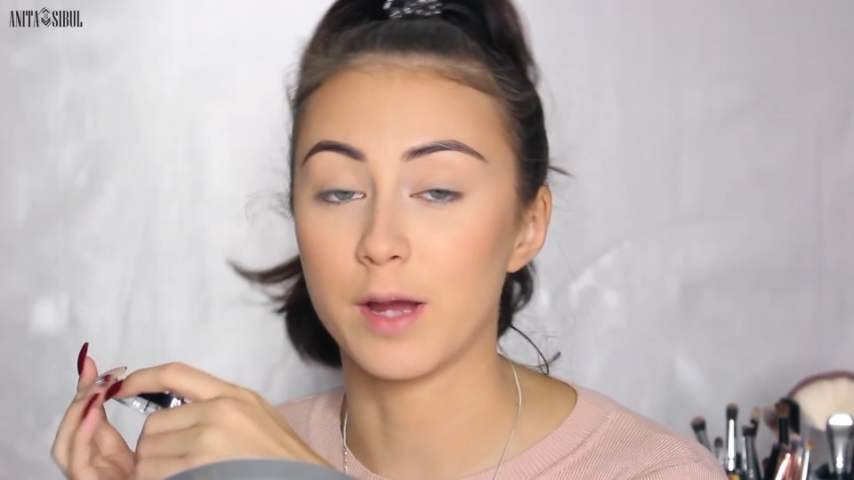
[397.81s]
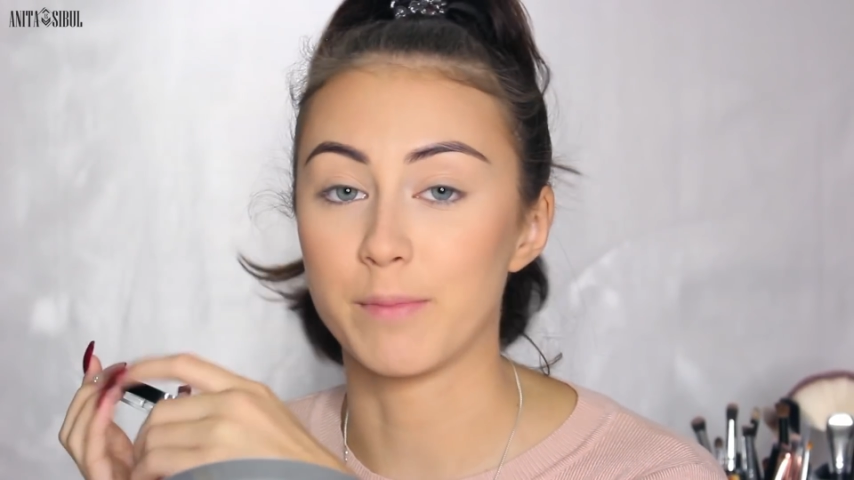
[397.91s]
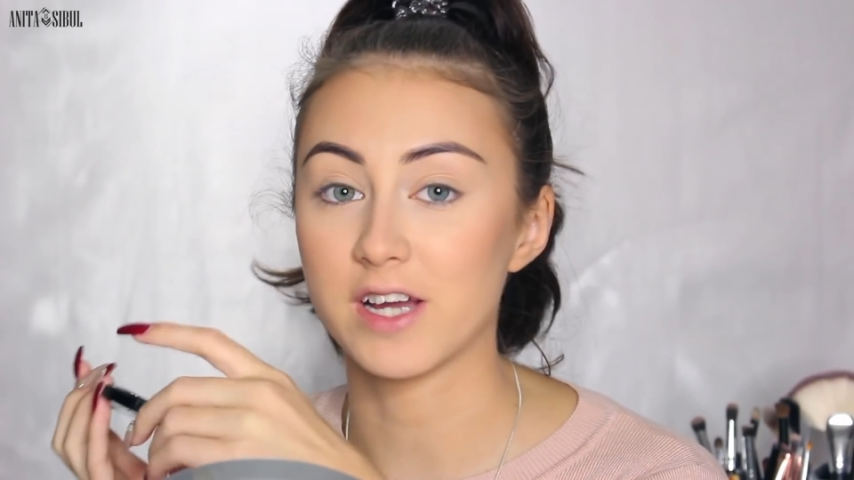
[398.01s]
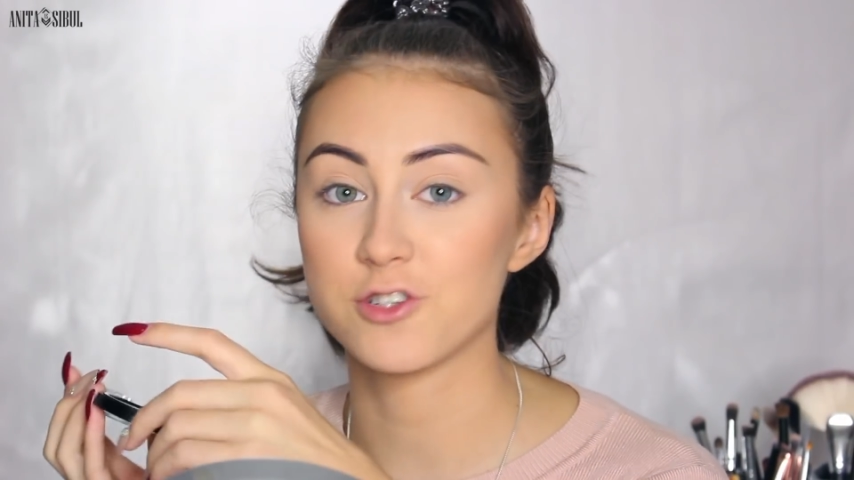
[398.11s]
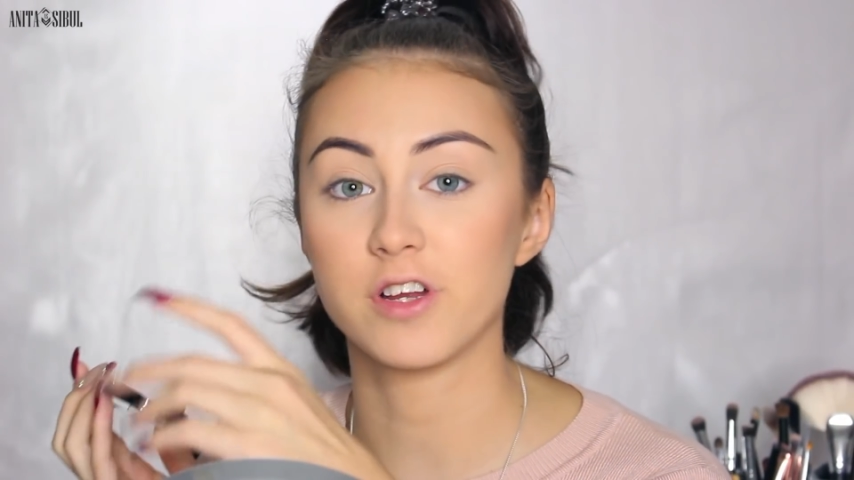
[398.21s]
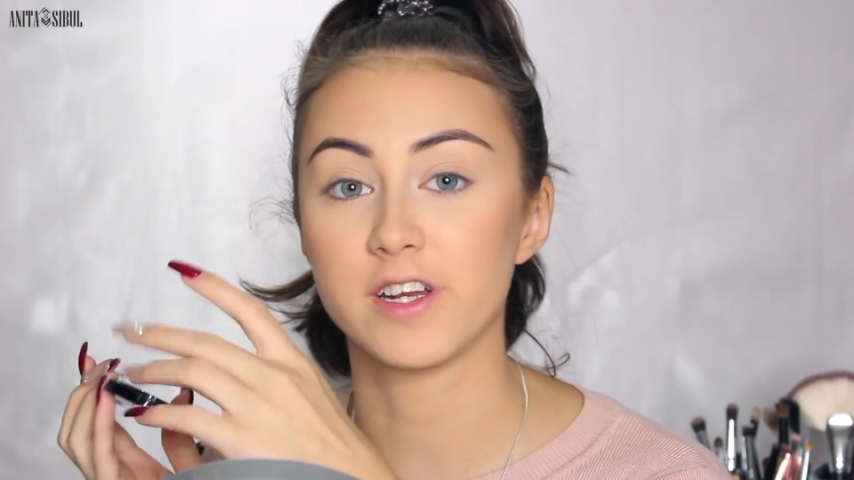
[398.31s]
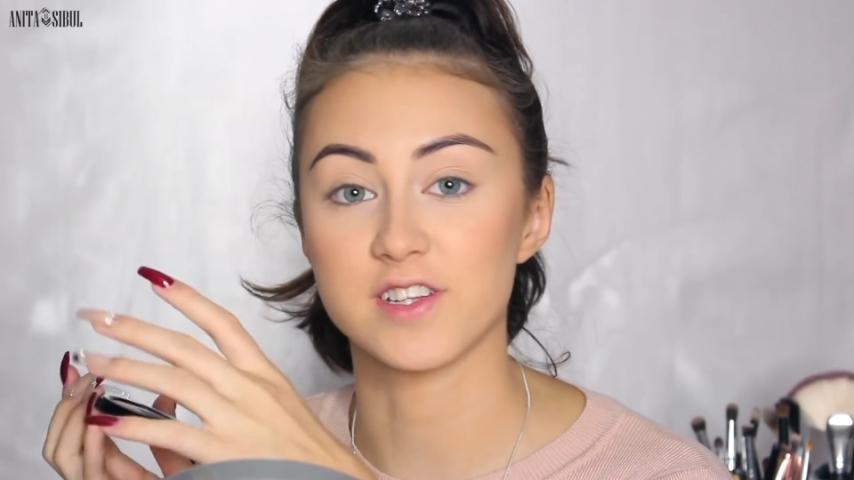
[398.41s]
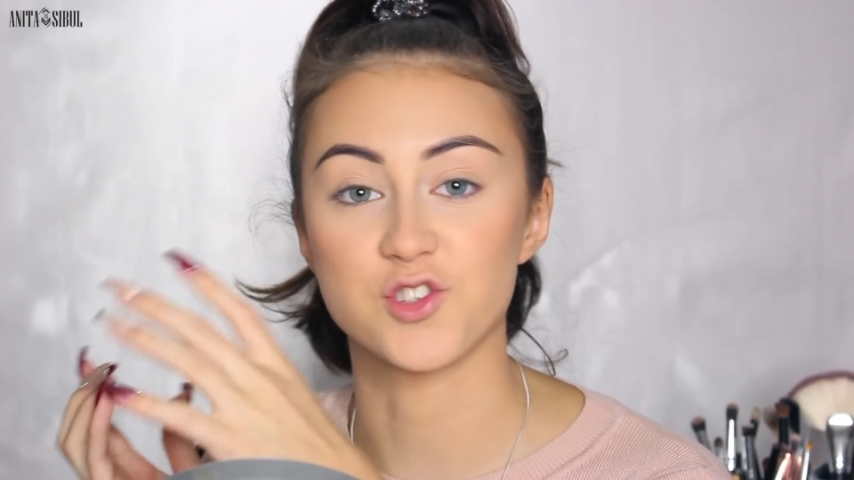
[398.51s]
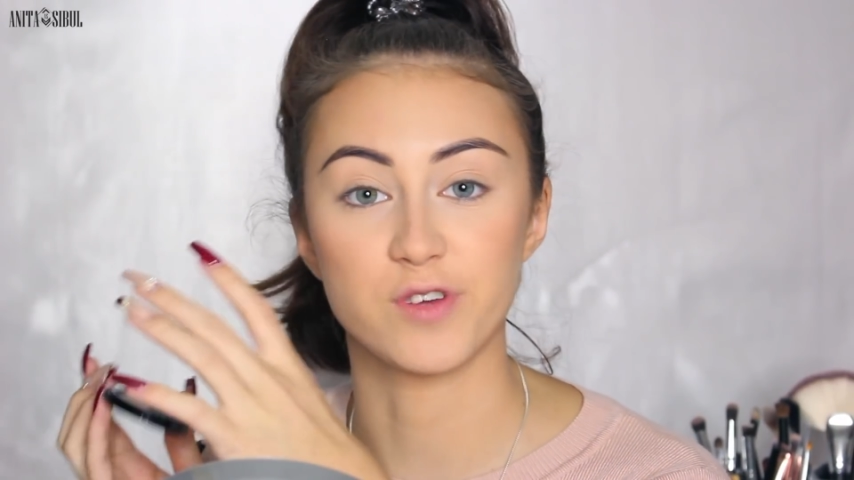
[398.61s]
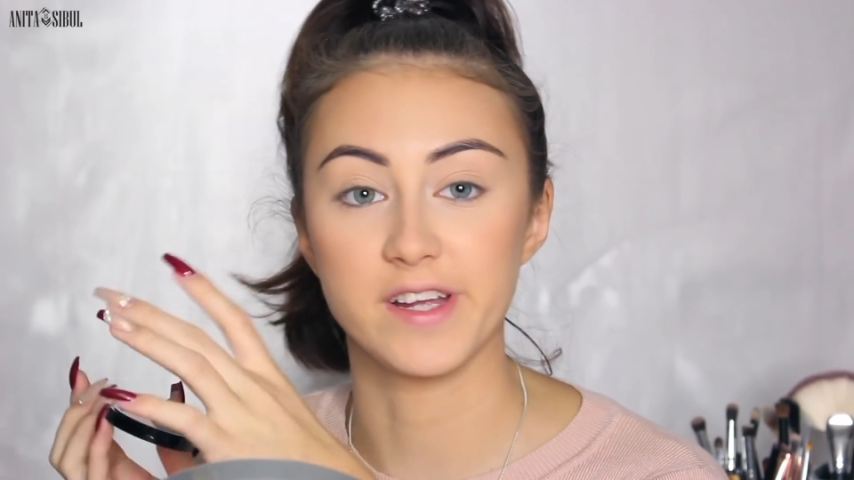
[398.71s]
I'm actually
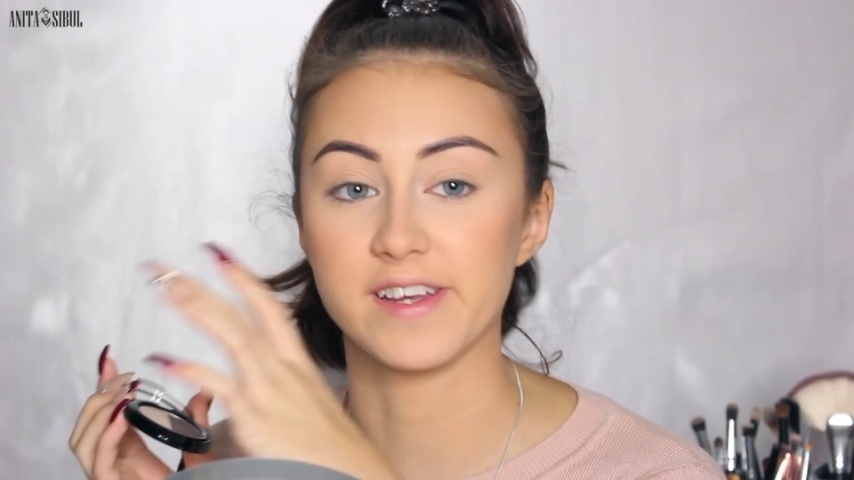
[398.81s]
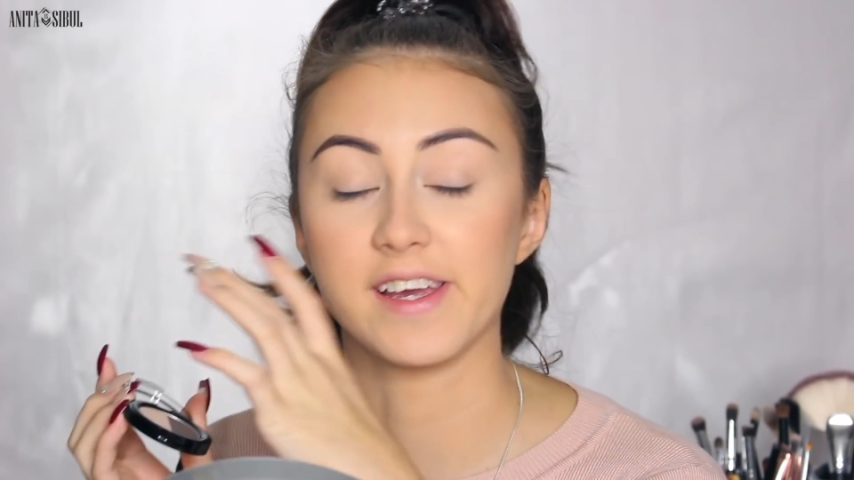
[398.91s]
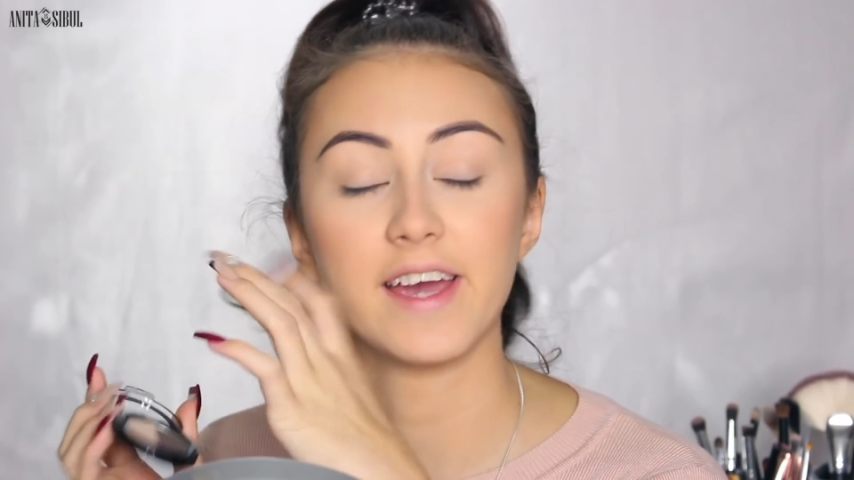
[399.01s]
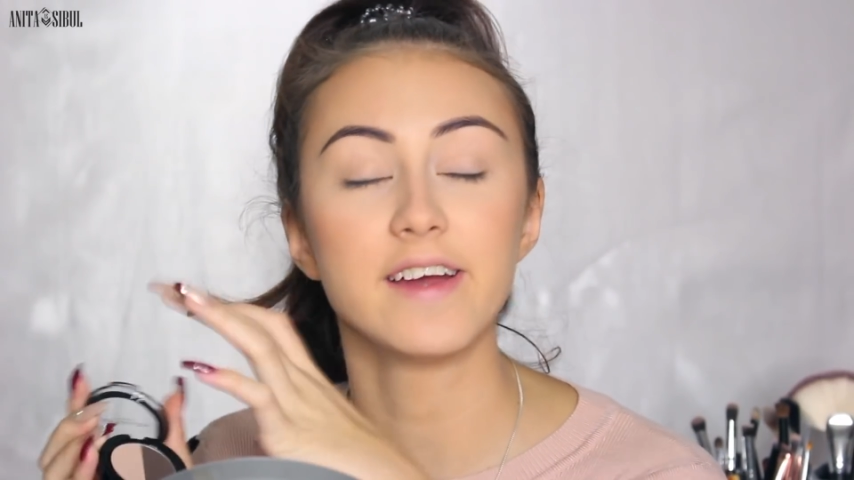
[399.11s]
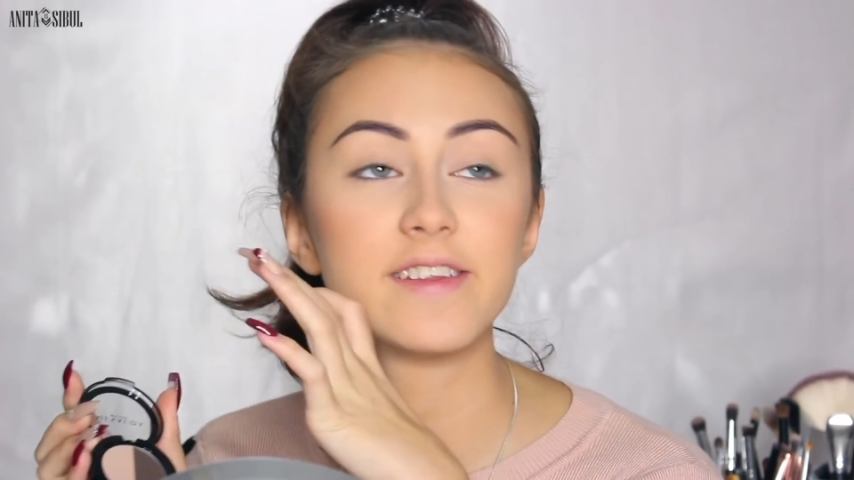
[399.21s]
not creating